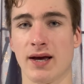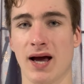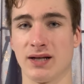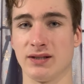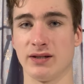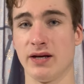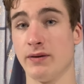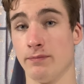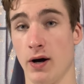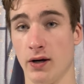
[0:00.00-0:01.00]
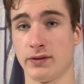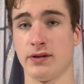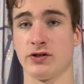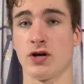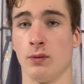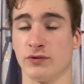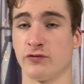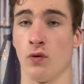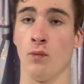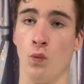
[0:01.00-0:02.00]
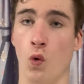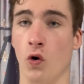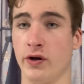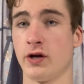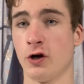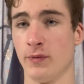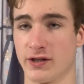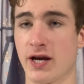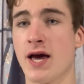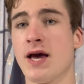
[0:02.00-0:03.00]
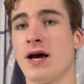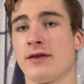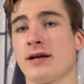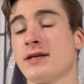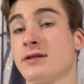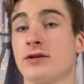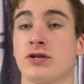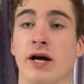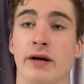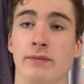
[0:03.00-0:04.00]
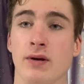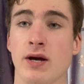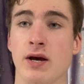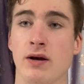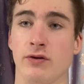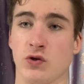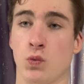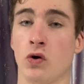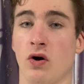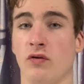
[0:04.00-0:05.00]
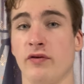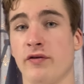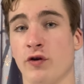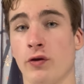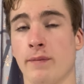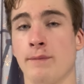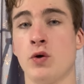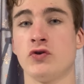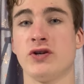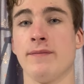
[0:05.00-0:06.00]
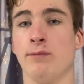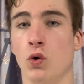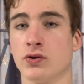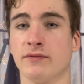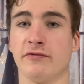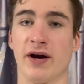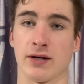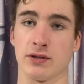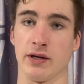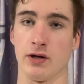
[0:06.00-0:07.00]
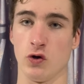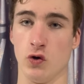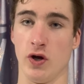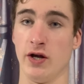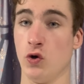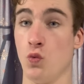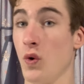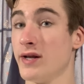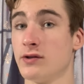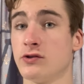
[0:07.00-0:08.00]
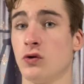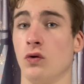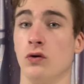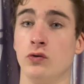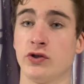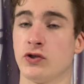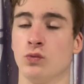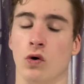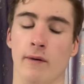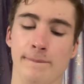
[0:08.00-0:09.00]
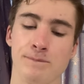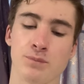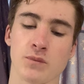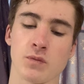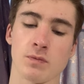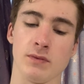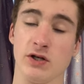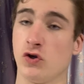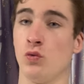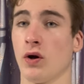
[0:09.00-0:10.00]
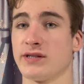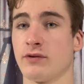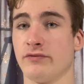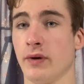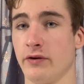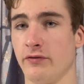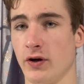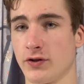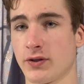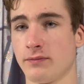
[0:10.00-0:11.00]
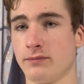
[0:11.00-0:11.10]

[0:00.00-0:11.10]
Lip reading: And in part, this comes from war economics. That is to say that one of, if not the most important factor in who wins or loses a war, is who runs out of money first.